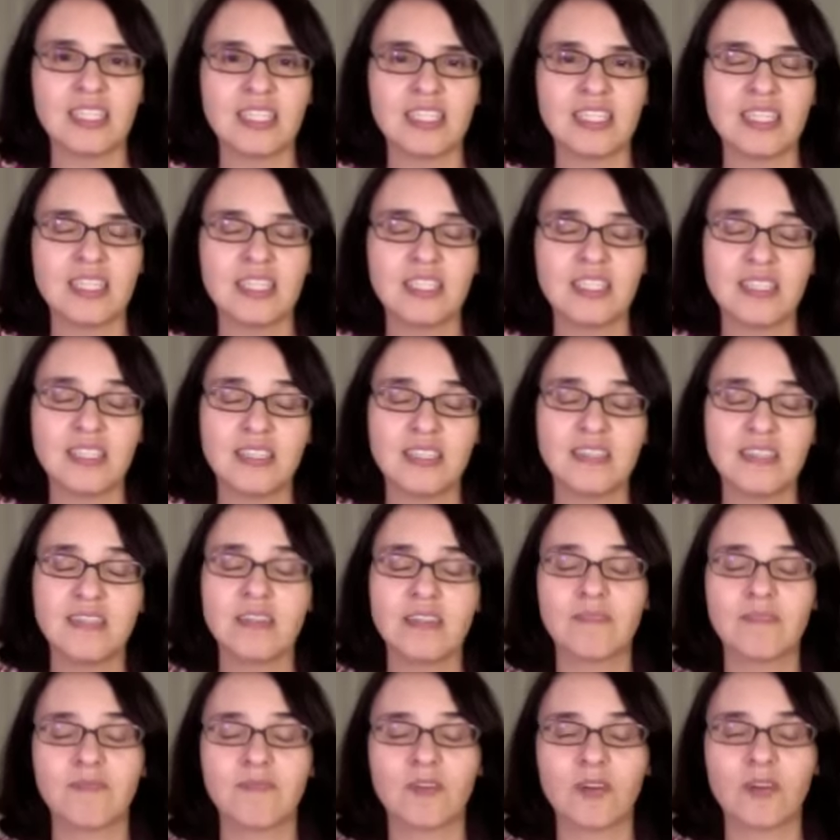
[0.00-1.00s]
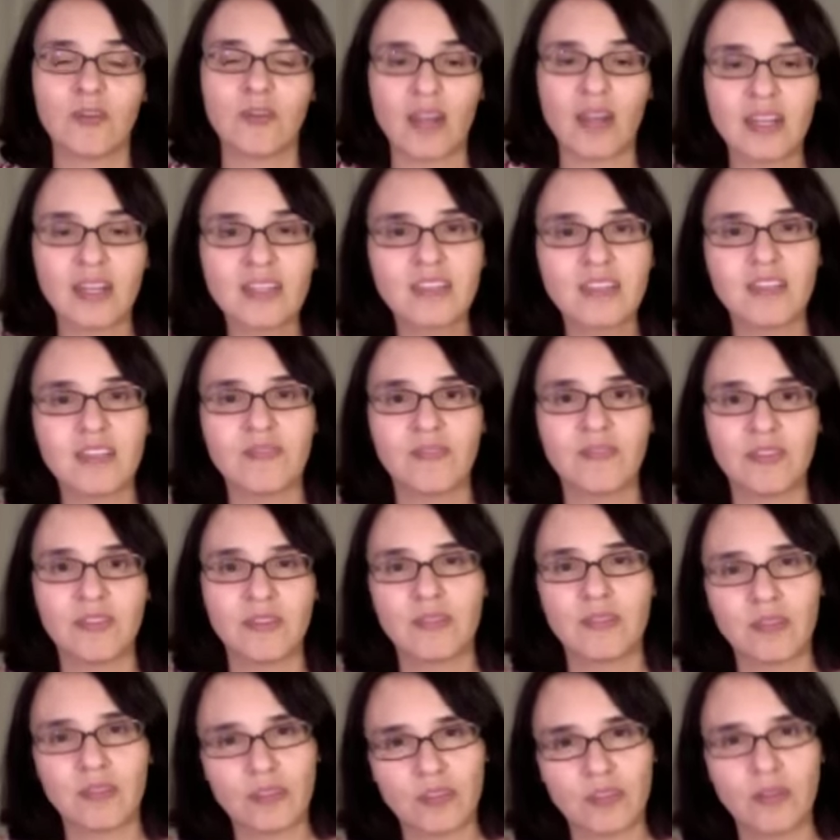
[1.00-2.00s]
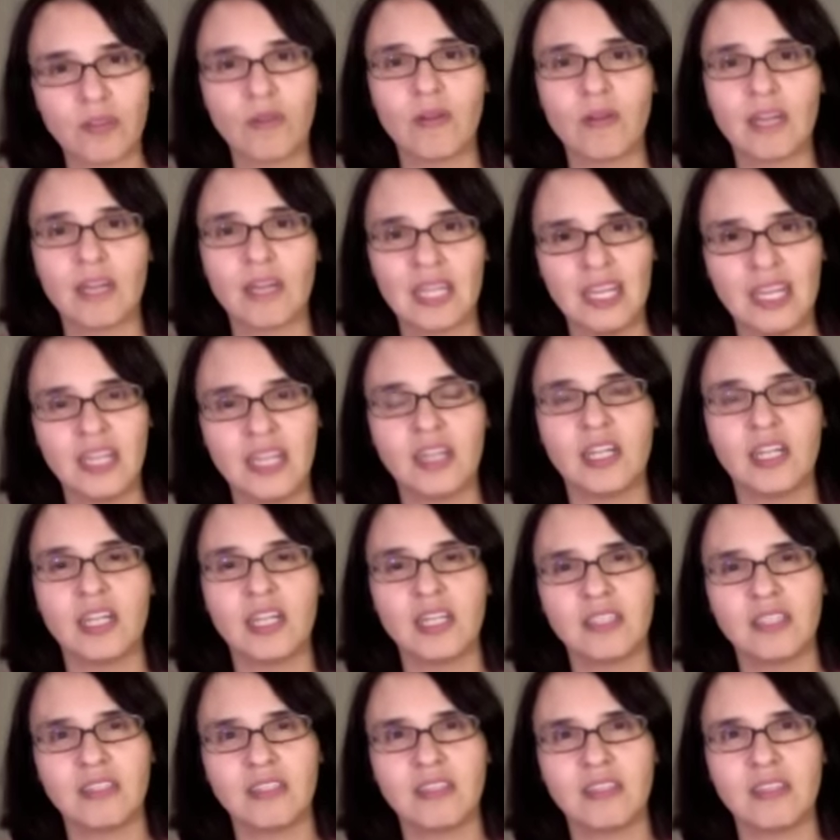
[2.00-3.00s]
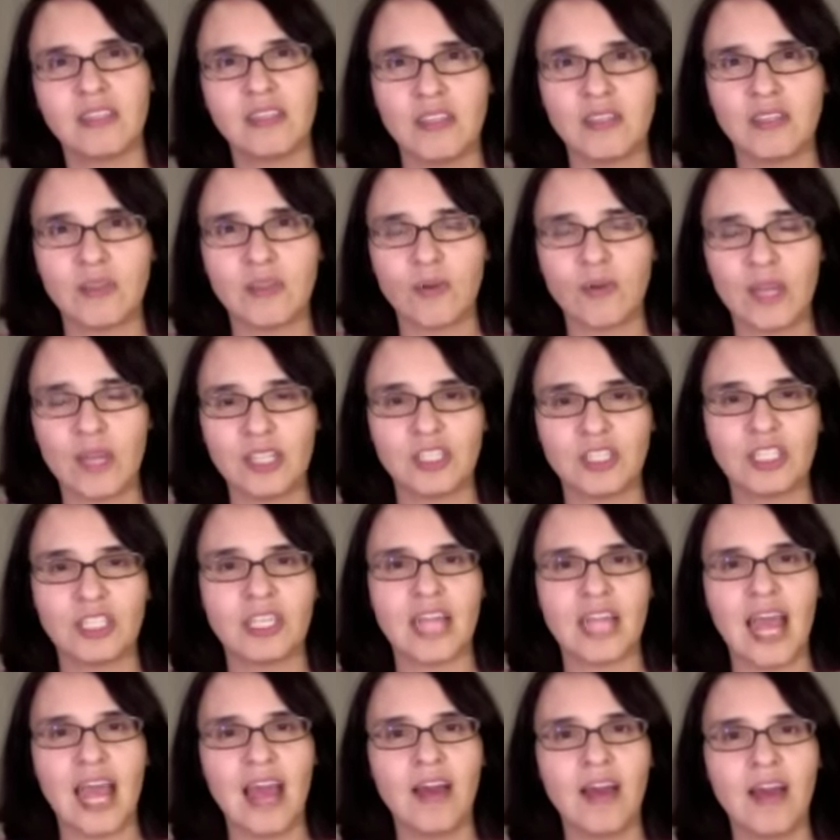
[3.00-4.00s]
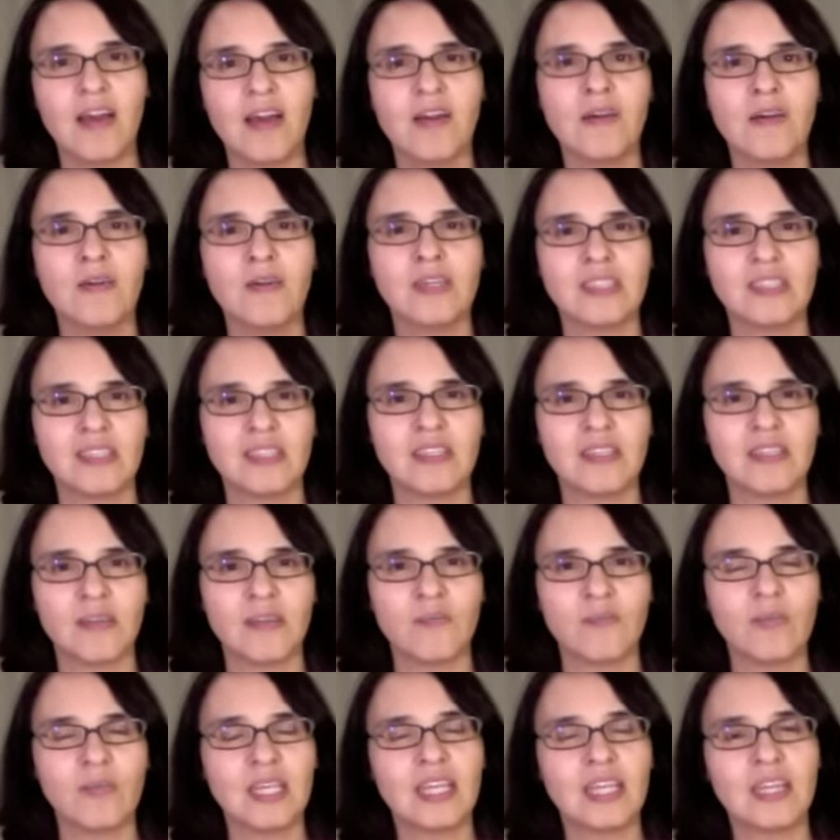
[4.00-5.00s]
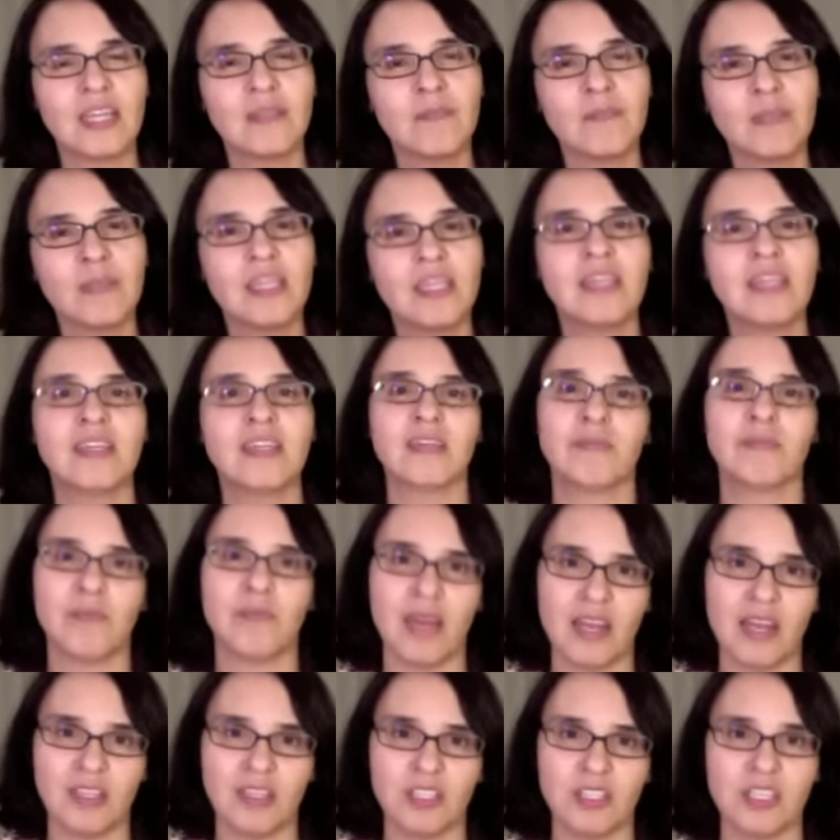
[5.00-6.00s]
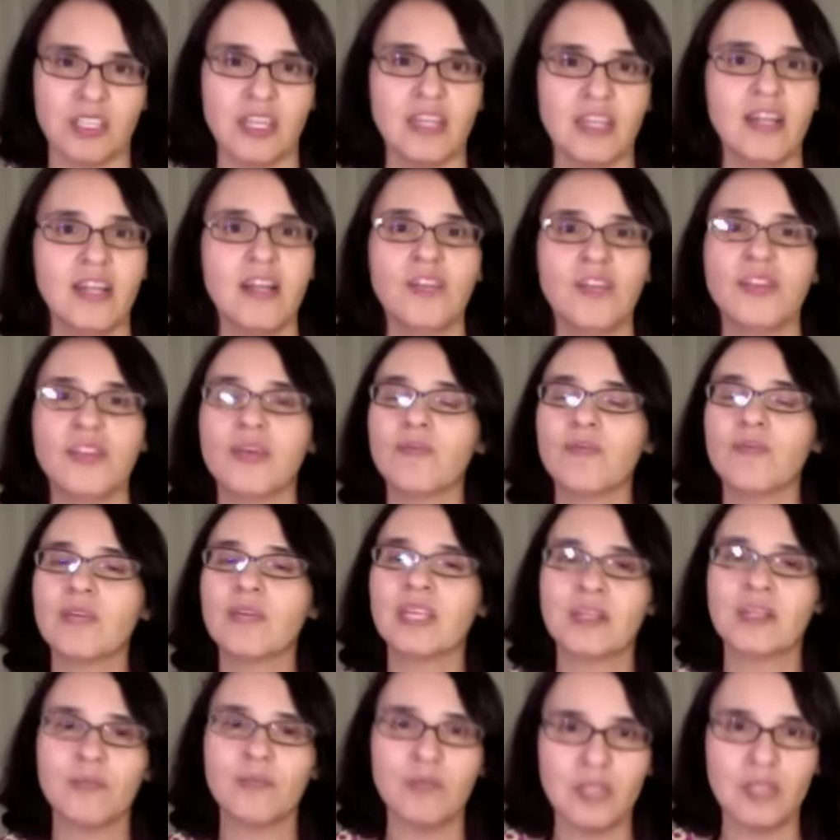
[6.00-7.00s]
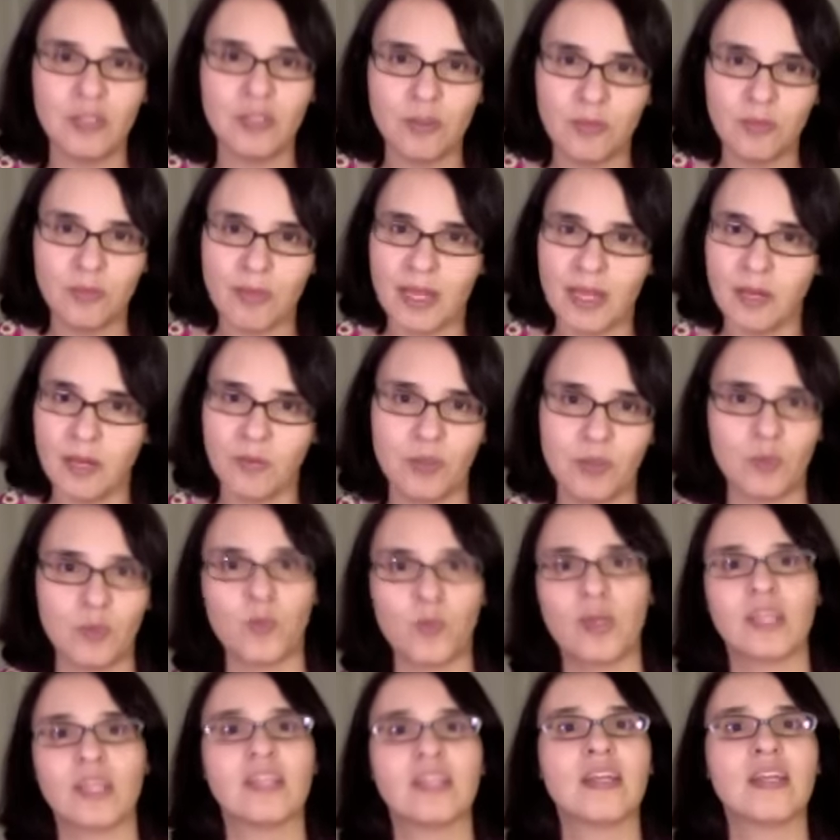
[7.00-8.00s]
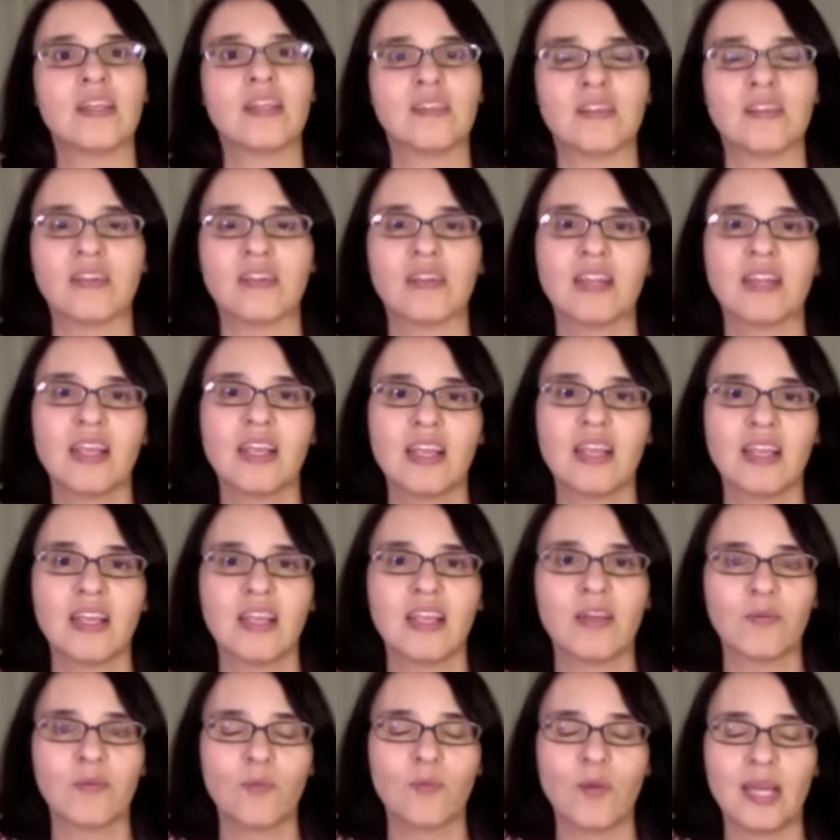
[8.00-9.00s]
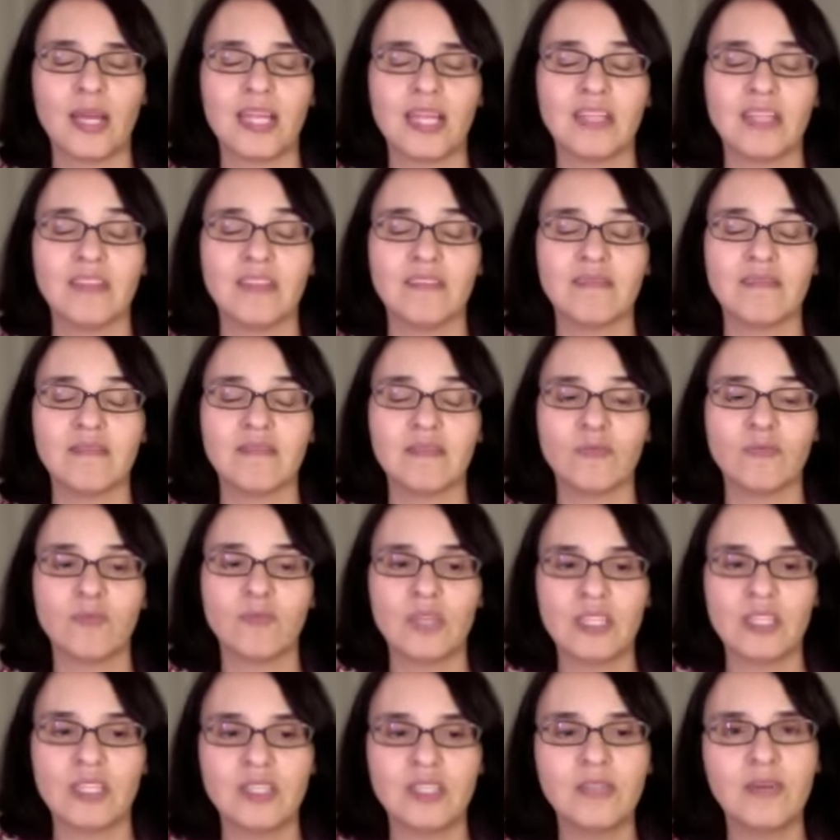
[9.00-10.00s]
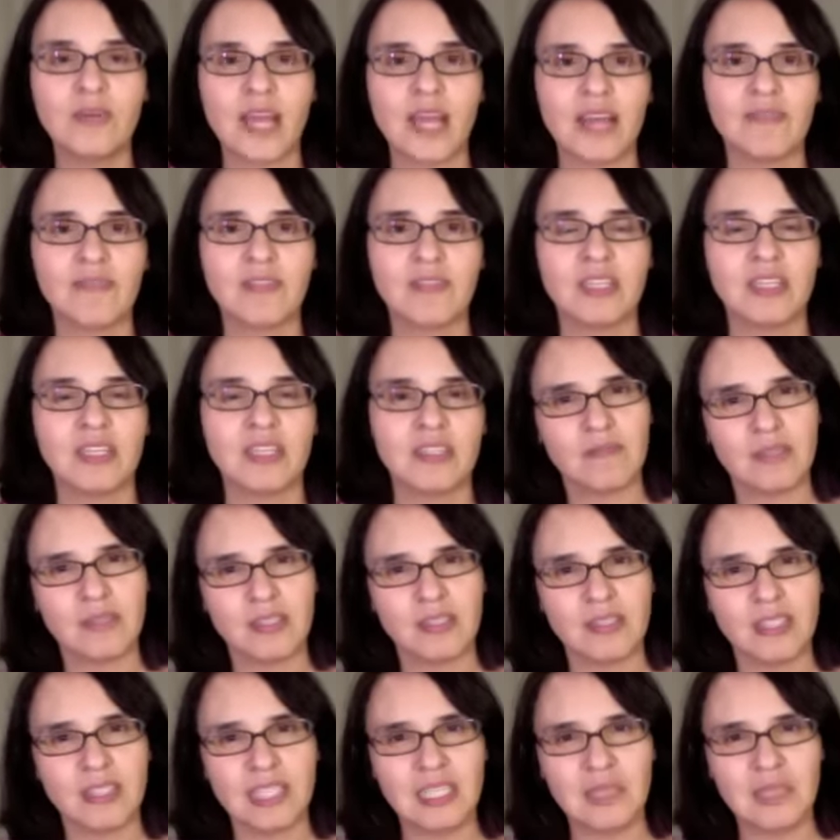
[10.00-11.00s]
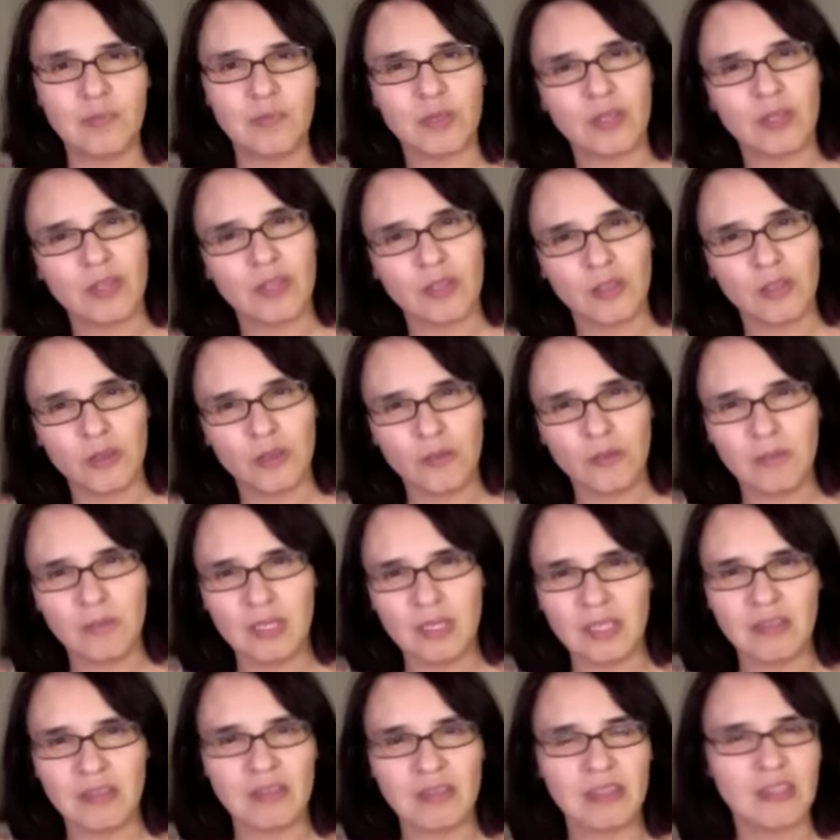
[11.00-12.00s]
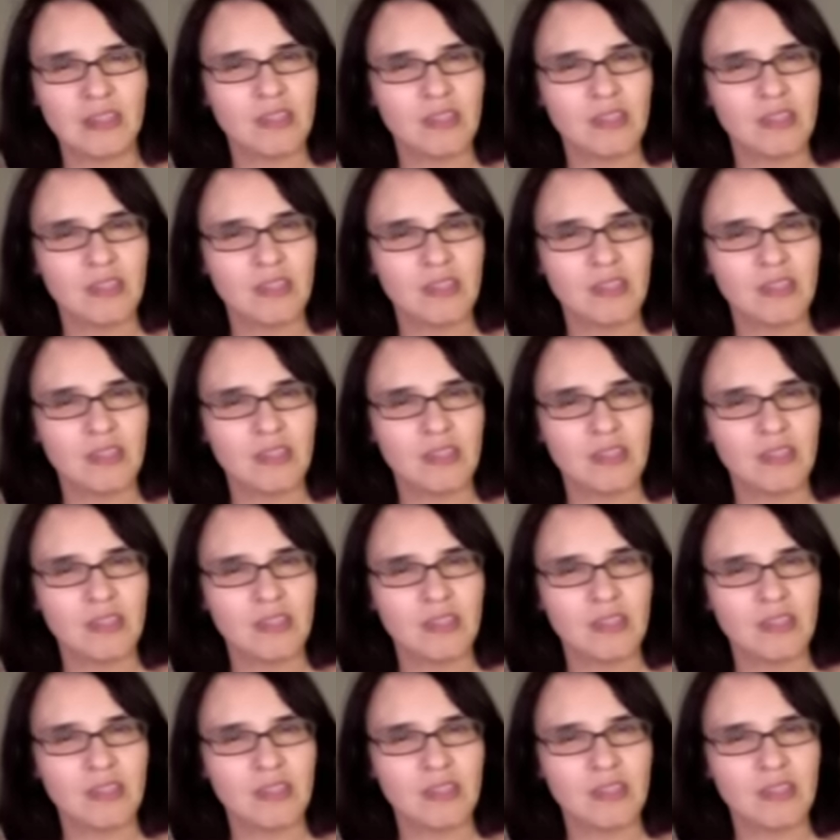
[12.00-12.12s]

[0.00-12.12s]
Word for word: This is the crux of the story here is this question, how is it that we can be compassionate, that we can be humane with one another when we do have these deep human